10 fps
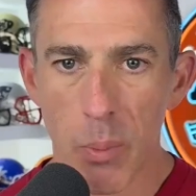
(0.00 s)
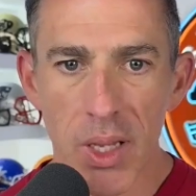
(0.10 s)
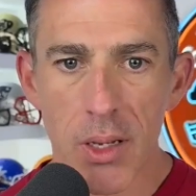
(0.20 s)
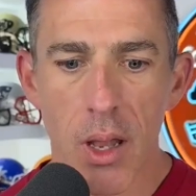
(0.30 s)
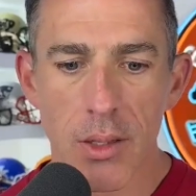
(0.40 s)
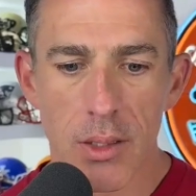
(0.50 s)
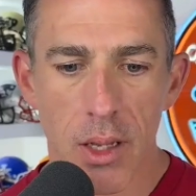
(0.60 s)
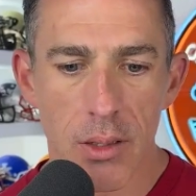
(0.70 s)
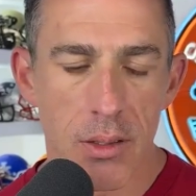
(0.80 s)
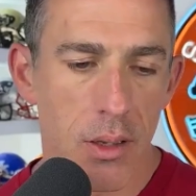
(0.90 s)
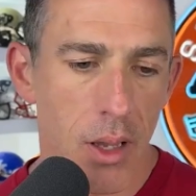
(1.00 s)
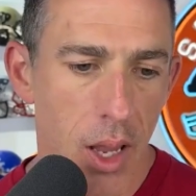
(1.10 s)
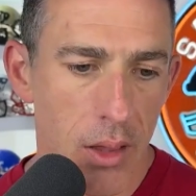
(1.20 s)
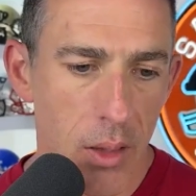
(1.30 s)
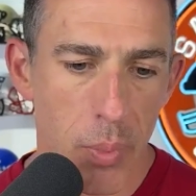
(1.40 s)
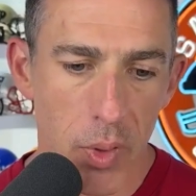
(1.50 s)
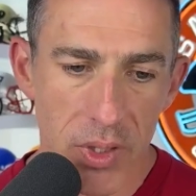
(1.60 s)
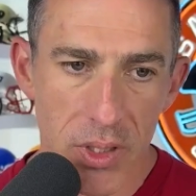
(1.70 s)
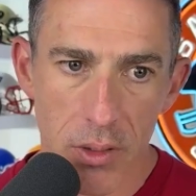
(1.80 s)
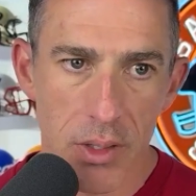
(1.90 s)
complete nonsense. And the
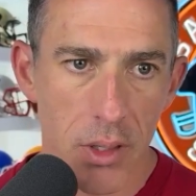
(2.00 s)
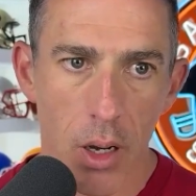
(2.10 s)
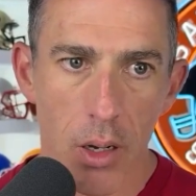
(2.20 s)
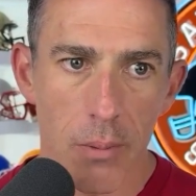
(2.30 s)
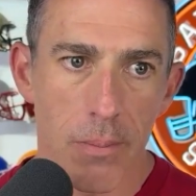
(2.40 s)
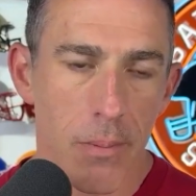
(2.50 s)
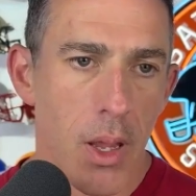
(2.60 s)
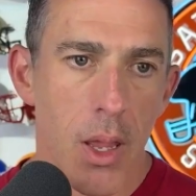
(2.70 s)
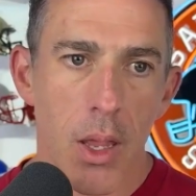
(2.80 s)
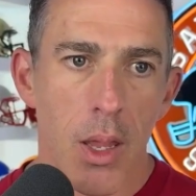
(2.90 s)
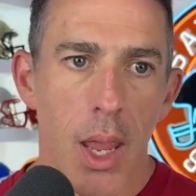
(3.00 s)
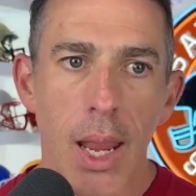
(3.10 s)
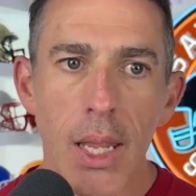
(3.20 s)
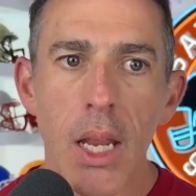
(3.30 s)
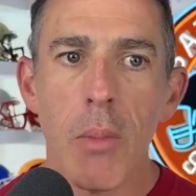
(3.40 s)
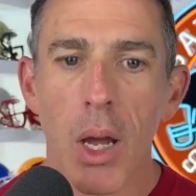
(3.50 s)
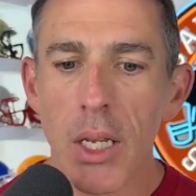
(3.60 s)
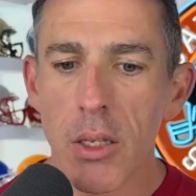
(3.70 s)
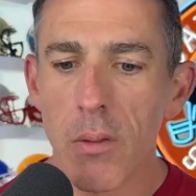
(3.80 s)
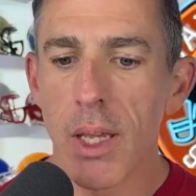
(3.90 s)
boosters are handing
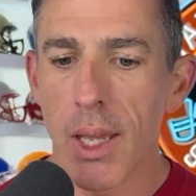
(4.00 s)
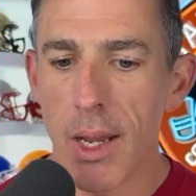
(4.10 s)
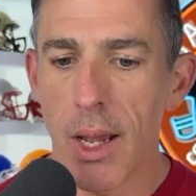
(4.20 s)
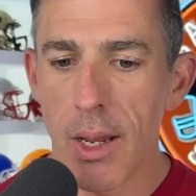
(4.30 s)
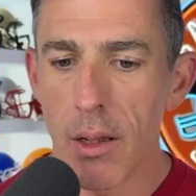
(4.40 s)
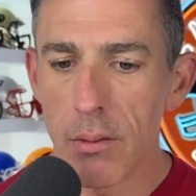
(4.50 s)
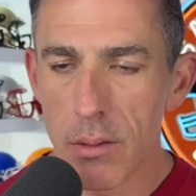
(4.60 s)
money to the NIL.